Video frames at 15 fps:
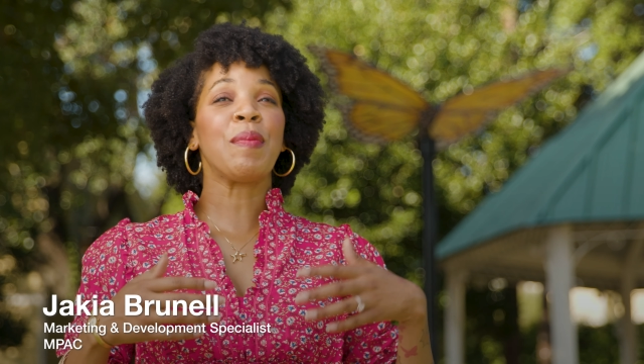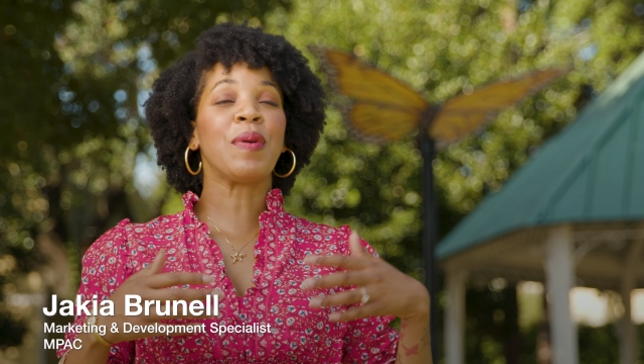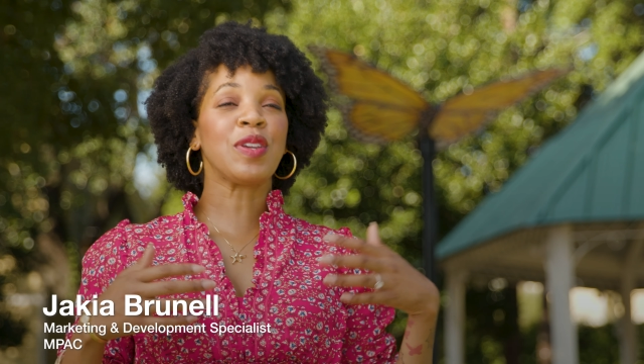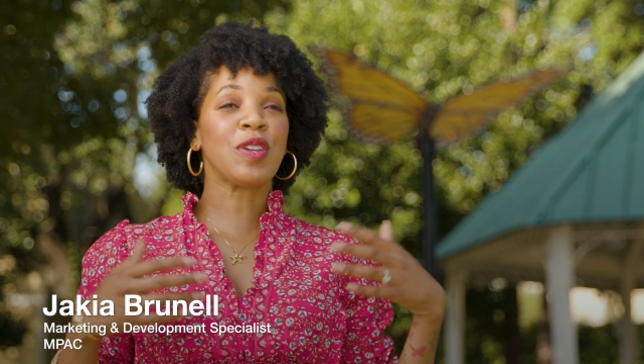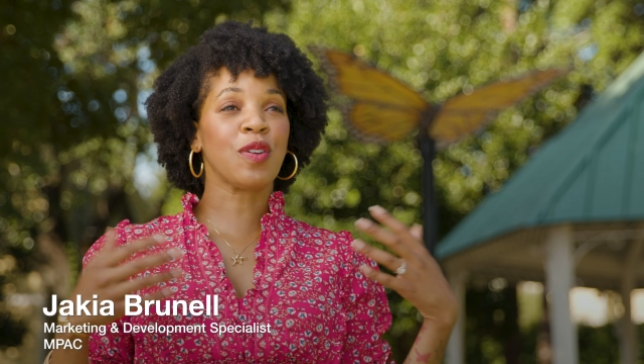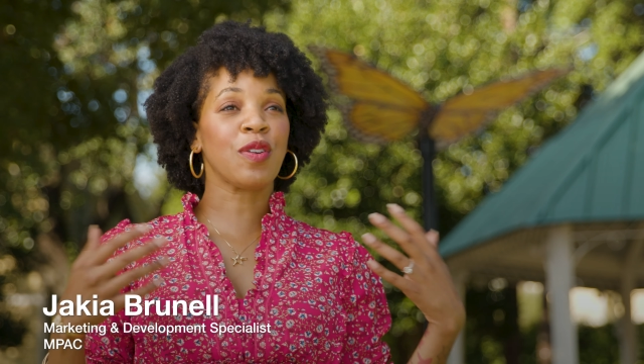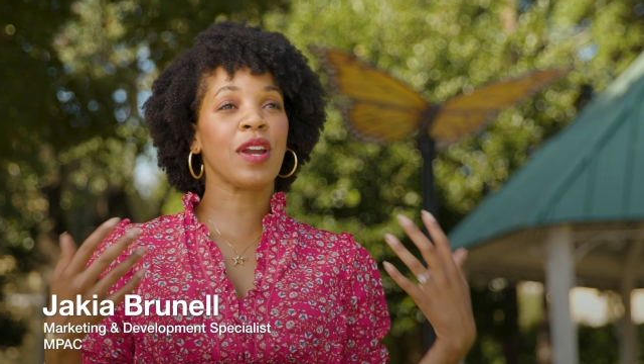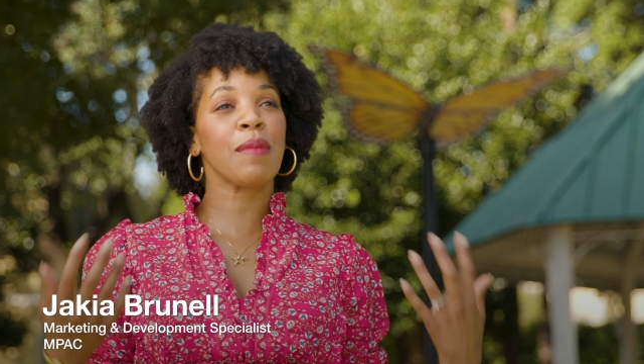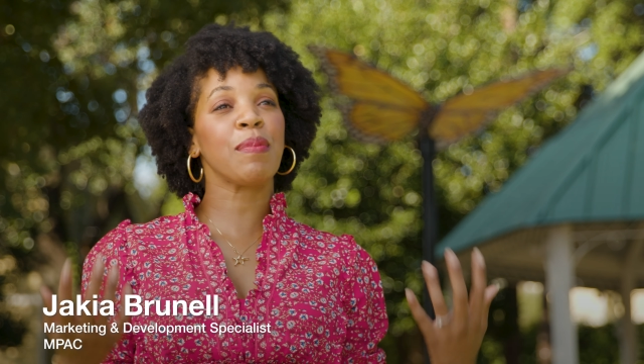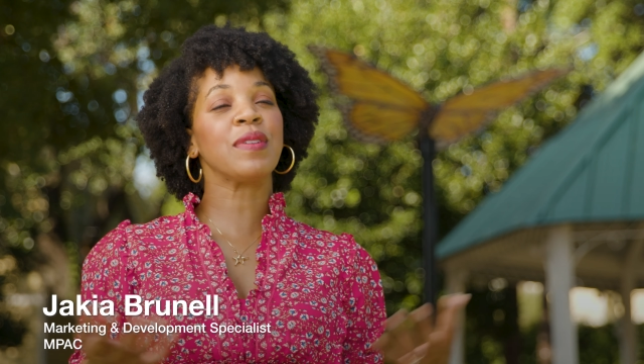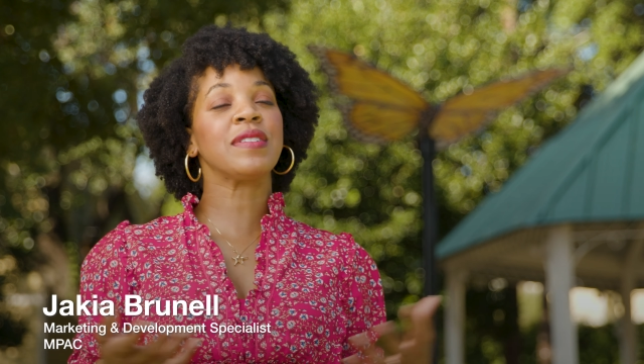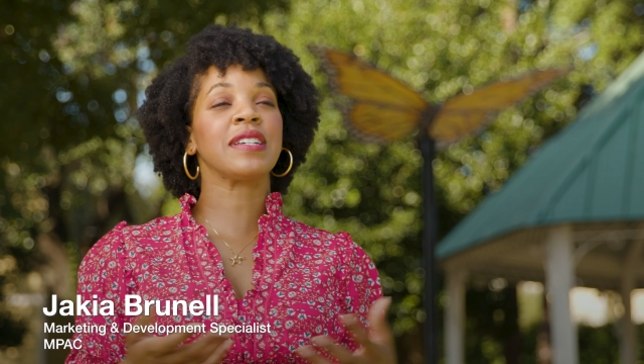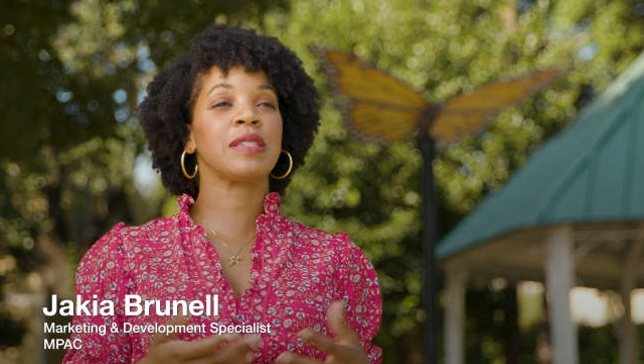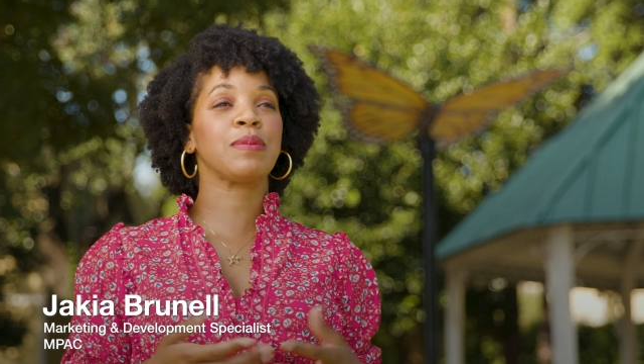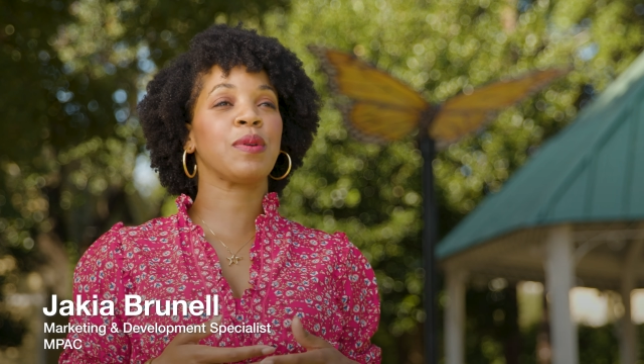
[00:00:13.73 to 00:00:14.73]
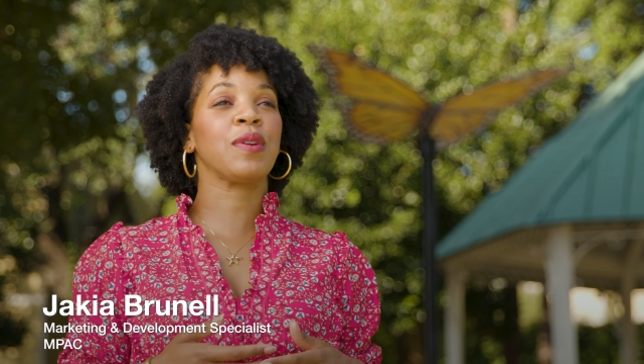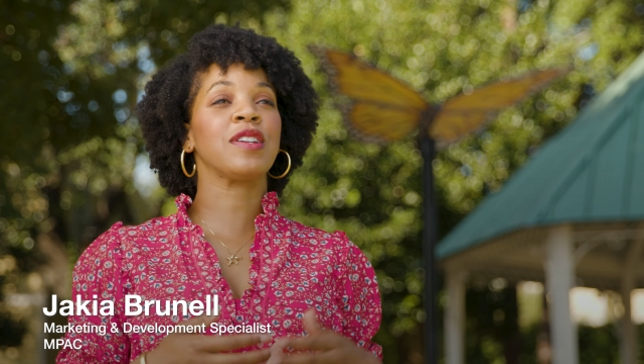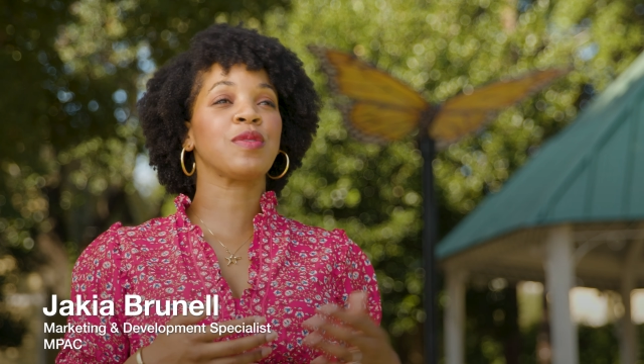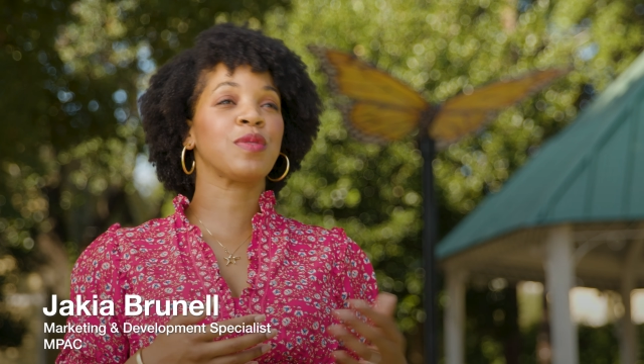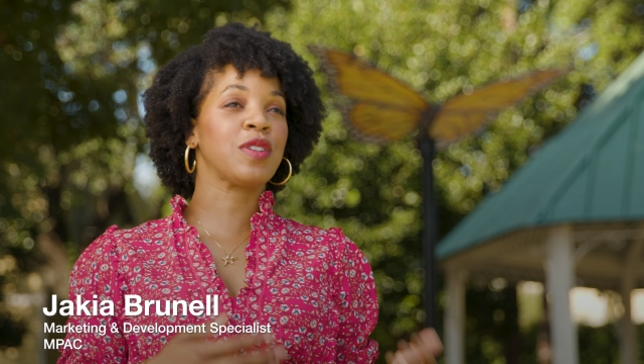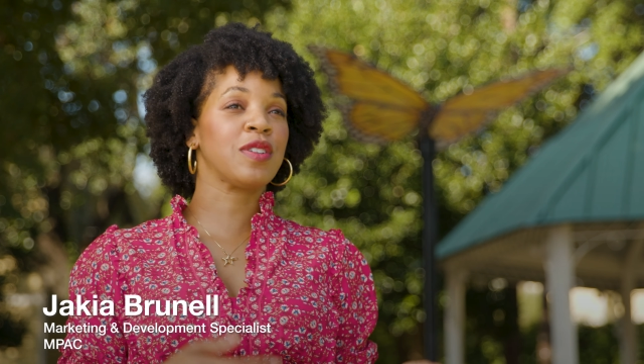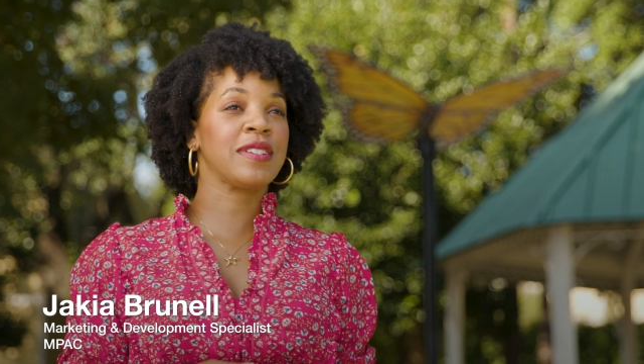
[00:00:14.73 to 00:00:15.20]
but you're able to
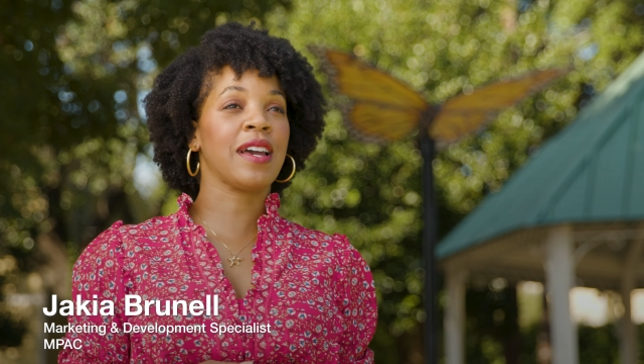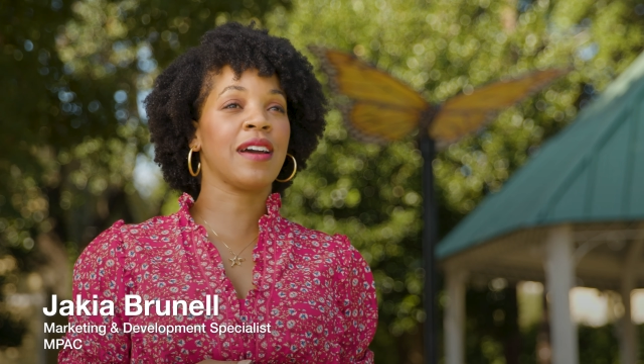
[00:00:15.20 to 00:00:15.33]
experience when you're